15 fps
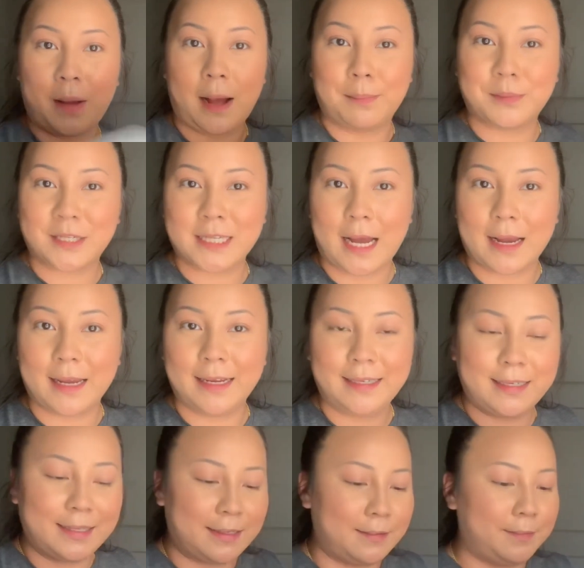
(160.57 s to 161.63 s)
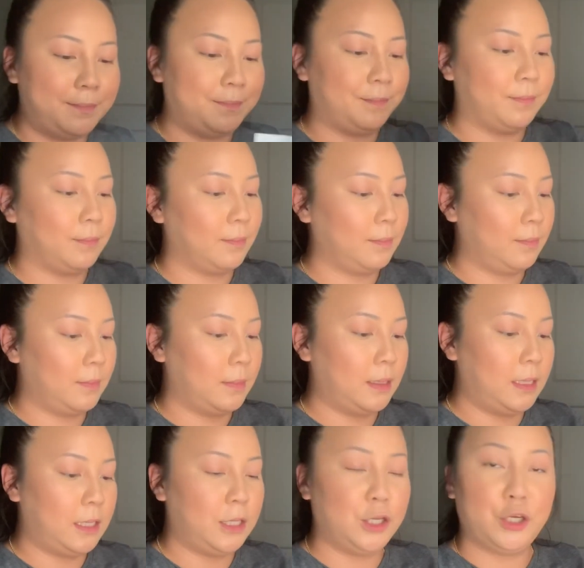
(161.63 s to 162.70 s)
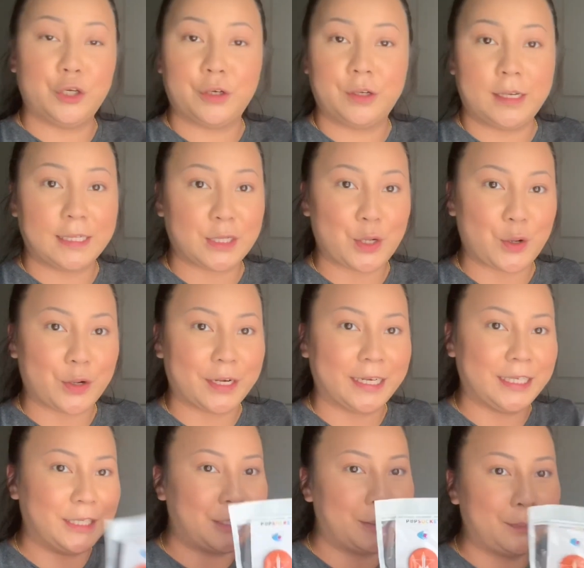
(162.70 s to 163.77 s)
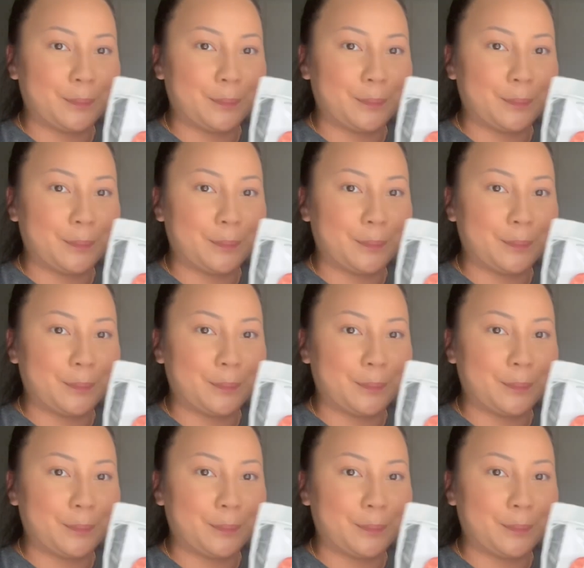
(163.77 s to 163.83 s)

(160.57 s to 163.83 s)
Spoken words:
Pop Socket. Cute. It's orange.